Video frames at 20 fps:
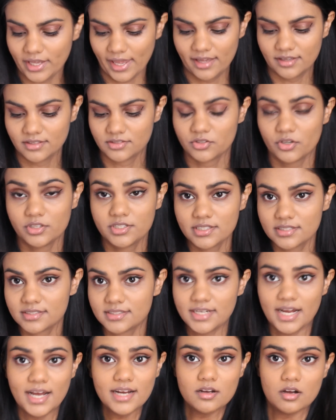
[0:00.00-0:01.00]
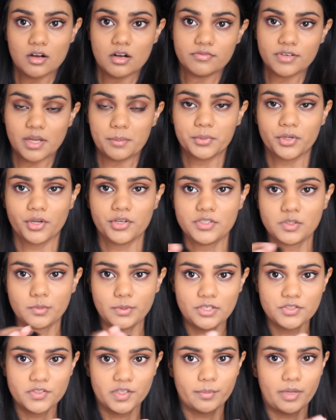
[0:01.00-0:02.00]
Okay, so to start off, I'm going to
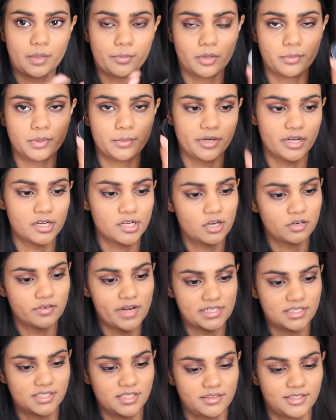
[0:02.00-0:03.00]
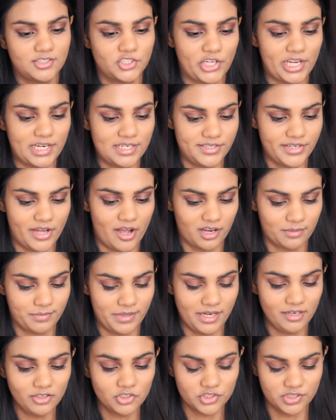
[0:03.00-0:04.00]
be using my Bobbi Brown corrector in the shade Dark
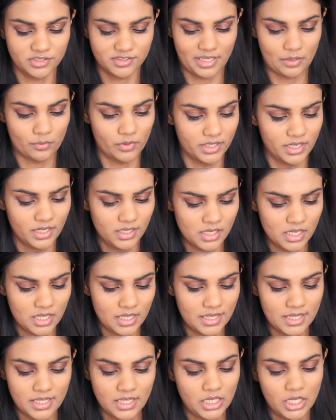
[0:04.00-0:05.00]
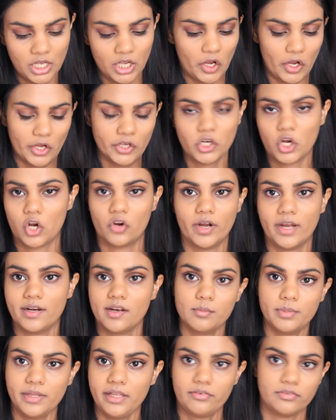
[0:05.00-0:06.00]
Peach since I want
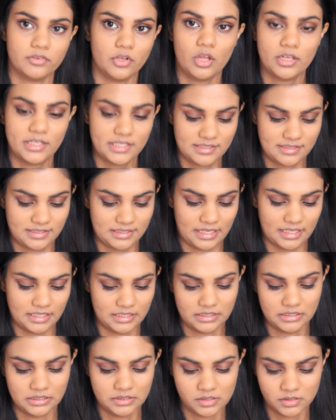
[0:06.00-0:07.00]
incredibly flawless skin.